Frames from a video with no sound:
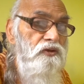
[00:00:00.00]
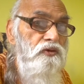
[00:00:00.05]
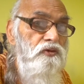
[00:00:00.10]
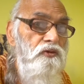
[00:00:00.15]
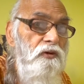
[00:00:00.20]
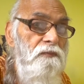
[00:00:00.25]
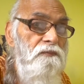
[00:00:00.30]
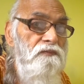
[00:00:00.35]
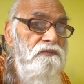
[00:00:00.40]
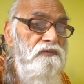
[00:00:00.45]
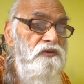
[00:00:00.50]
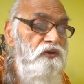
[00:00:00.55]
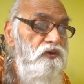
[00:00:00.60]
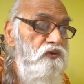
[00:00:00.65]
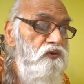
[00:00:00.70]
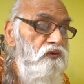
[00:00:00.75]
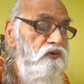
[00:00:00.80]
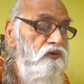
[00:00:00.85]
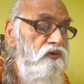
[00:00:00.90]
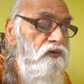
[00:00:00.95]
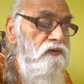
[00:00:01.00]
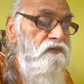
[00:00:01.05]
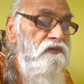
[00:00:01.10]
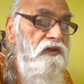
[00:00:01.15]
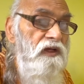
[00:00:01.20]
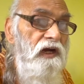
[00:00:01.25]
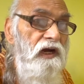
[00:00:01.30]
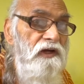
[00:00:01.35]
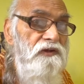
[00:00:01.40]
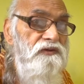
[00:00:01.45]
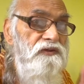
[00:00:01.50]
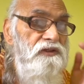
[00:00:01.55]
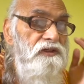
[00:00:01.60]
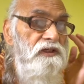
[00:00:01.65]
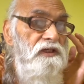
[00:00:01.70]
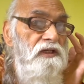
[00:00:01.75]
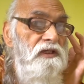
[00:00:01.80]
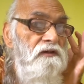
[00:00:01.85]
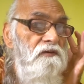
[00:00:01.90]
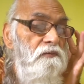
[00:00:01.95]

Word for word: tom you asi